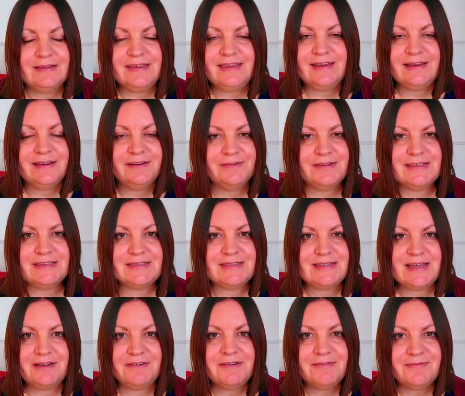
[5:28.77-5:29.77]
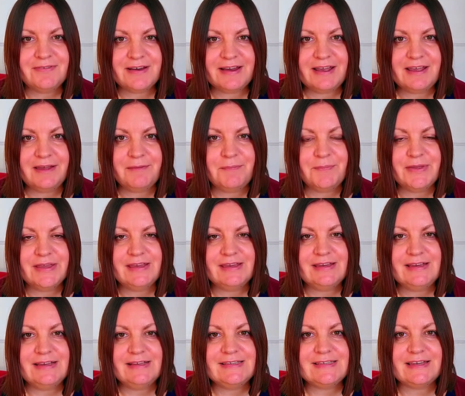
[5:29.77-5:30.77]
yeah, it was terrifying
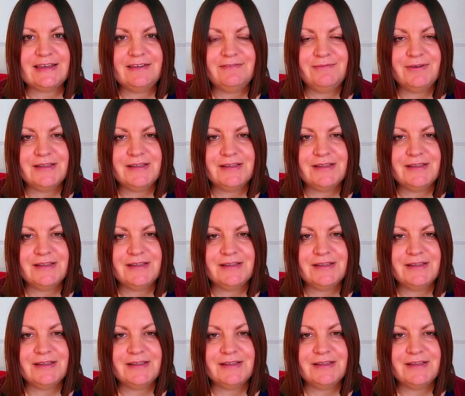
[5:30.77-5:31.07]
because I've